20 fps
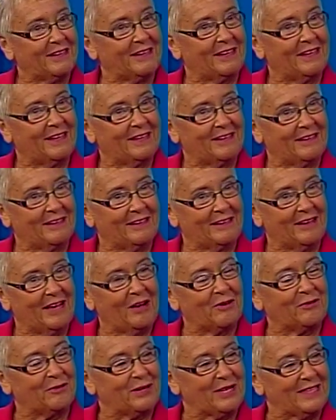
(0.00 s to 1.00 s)
and
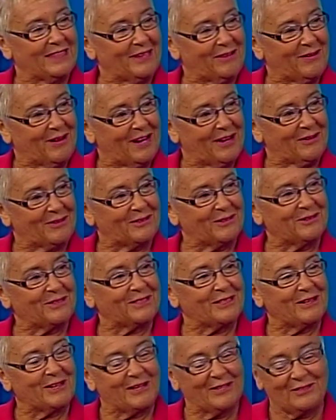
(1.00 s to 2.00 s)
How Great Thou Art.
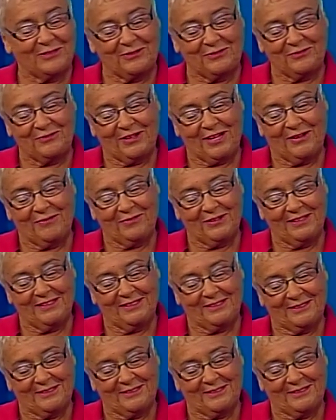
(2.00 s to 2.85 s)
Those are our two favorites.